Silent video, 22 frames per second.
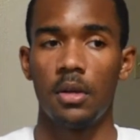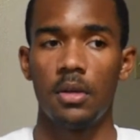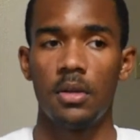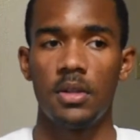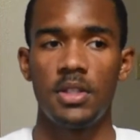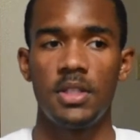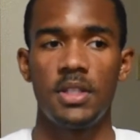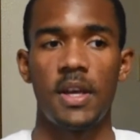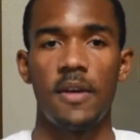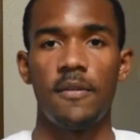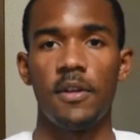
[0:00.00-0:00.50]

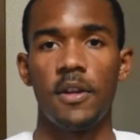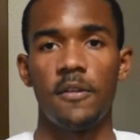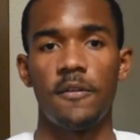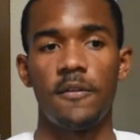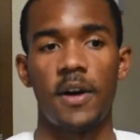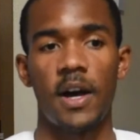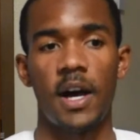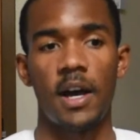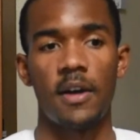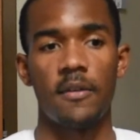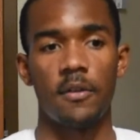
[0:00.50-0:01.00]

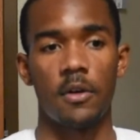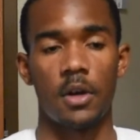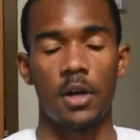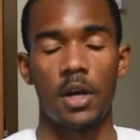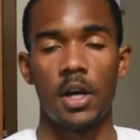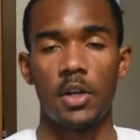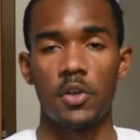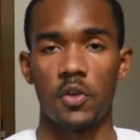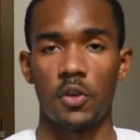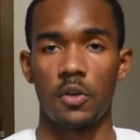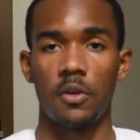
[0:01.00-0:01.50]
75 or
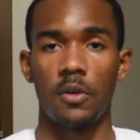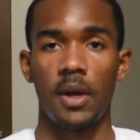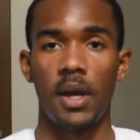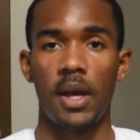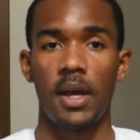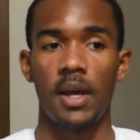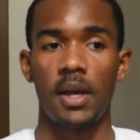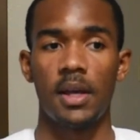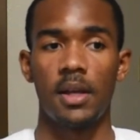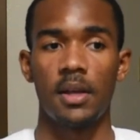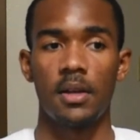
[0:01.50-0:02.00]
100
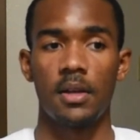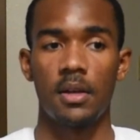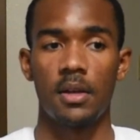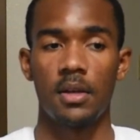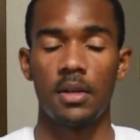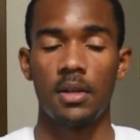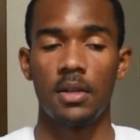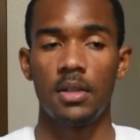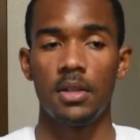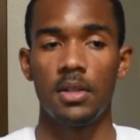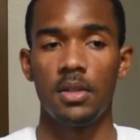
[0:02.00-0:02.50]
grand
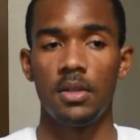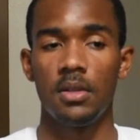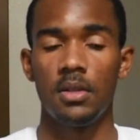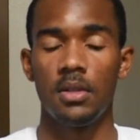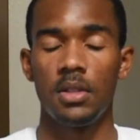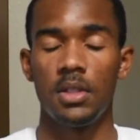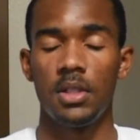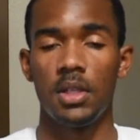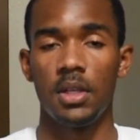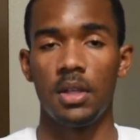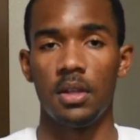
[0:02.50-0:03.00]

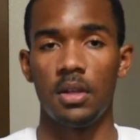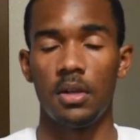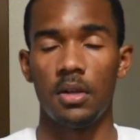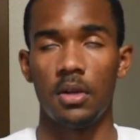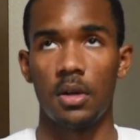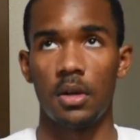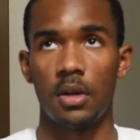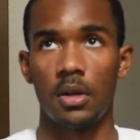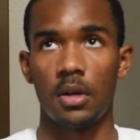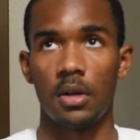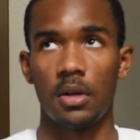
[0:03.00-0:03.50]
to,
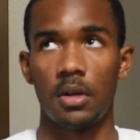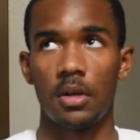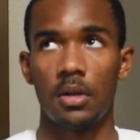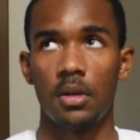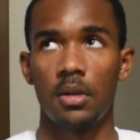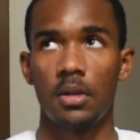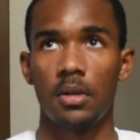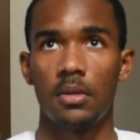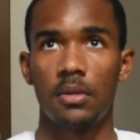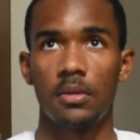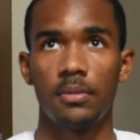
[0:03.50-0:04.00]
or
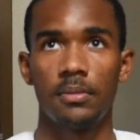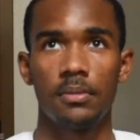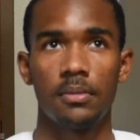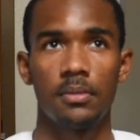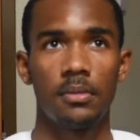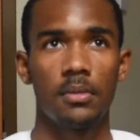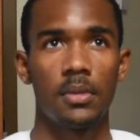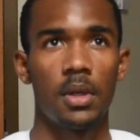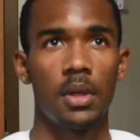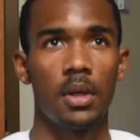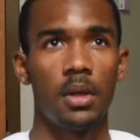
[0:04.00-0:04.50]

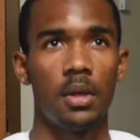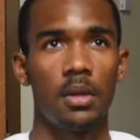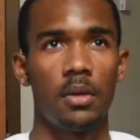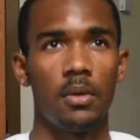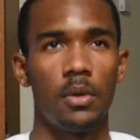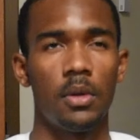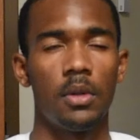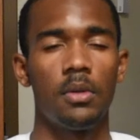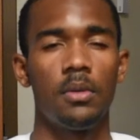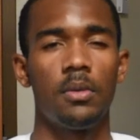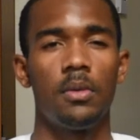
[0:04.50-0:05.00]

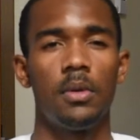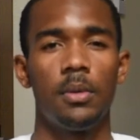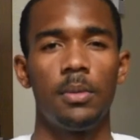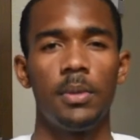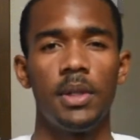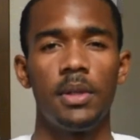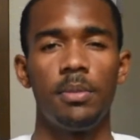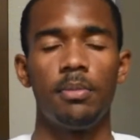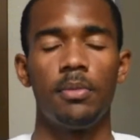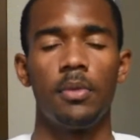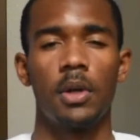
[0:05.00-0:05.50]
we'll
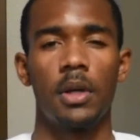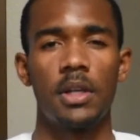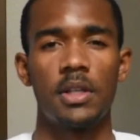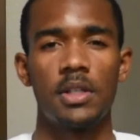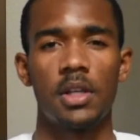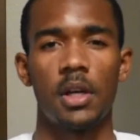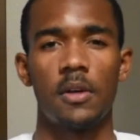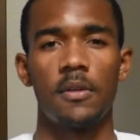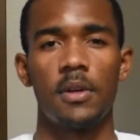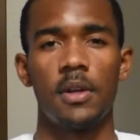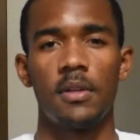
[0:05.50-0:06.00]
be more
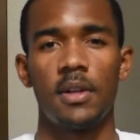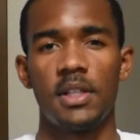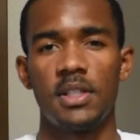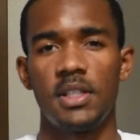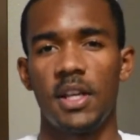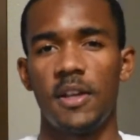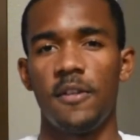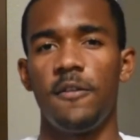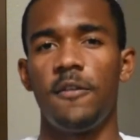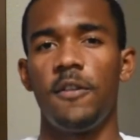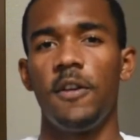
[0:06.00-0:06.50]
conservative. Let's
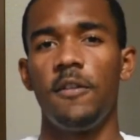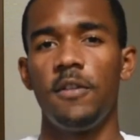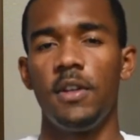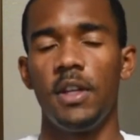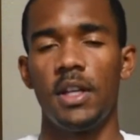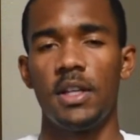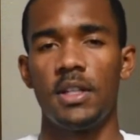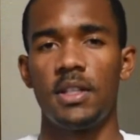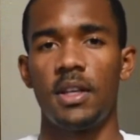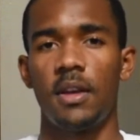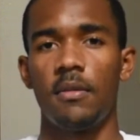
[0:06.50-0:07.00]
say 50
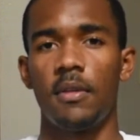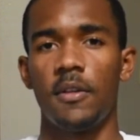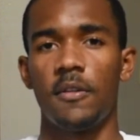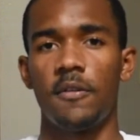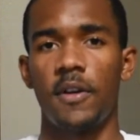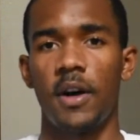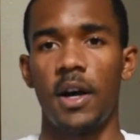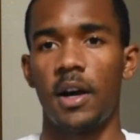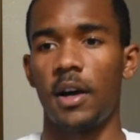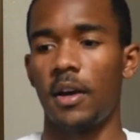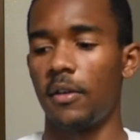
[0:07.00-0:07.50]
to
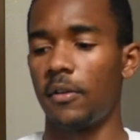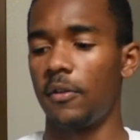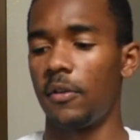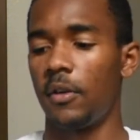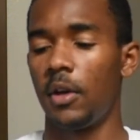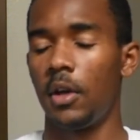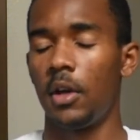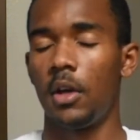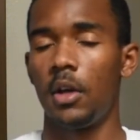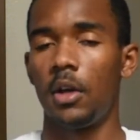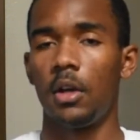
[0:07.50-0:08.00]
75
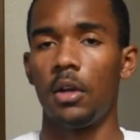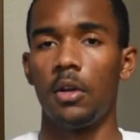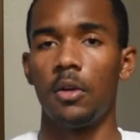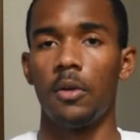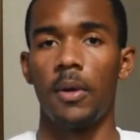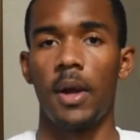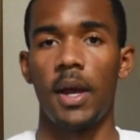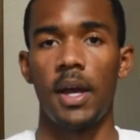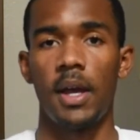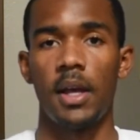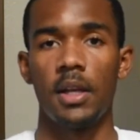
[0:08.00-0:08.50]

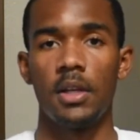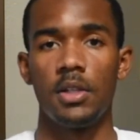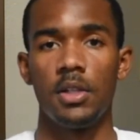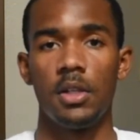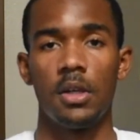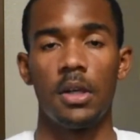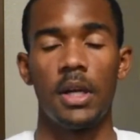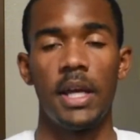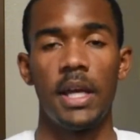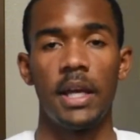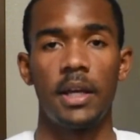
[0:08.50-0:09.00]
grand to
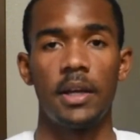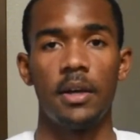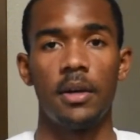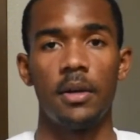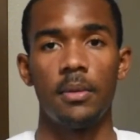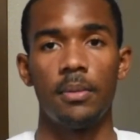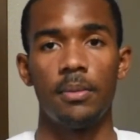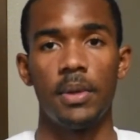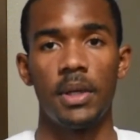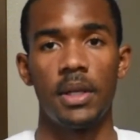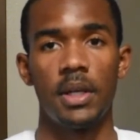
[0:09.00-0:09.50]
your
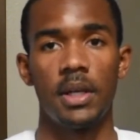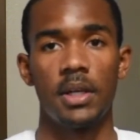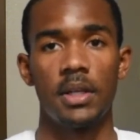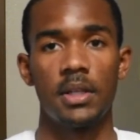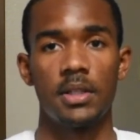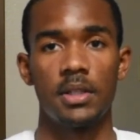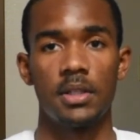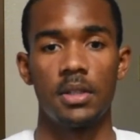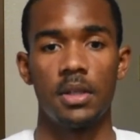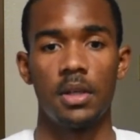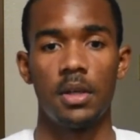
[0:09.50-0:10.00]
income,
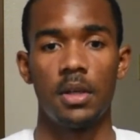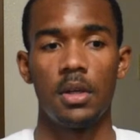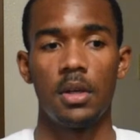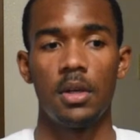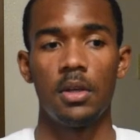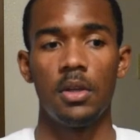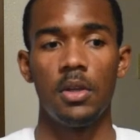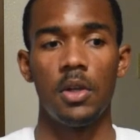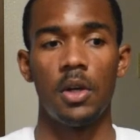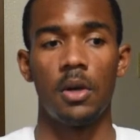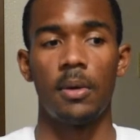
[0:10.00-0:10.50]
because
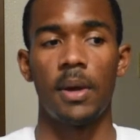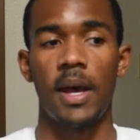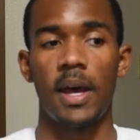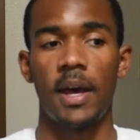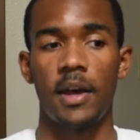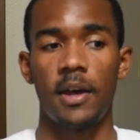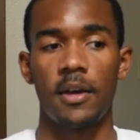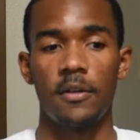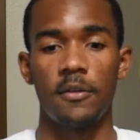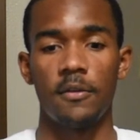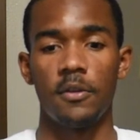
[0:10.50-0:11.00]
you don't
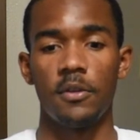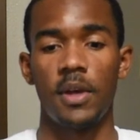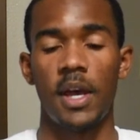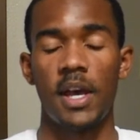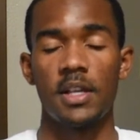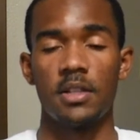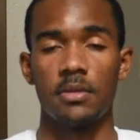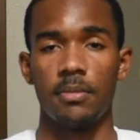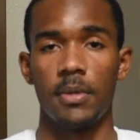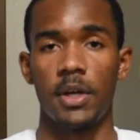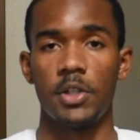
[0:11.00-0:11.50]
have
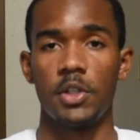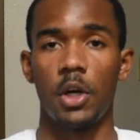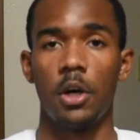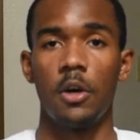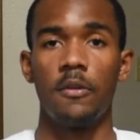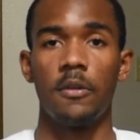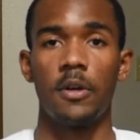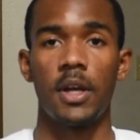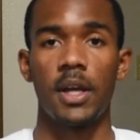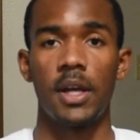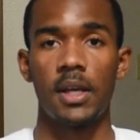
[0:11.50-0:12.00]
as much
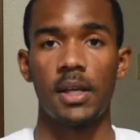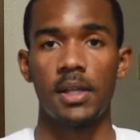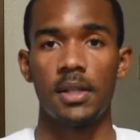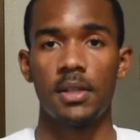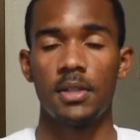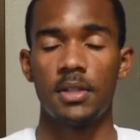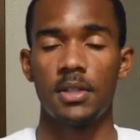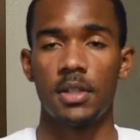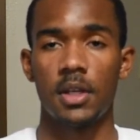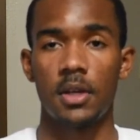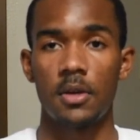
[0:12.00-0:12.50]

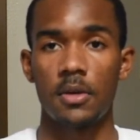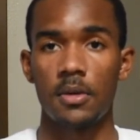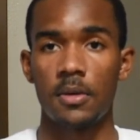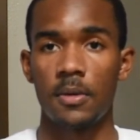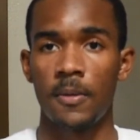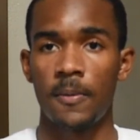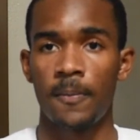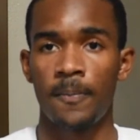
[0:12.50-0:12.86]
overhead. So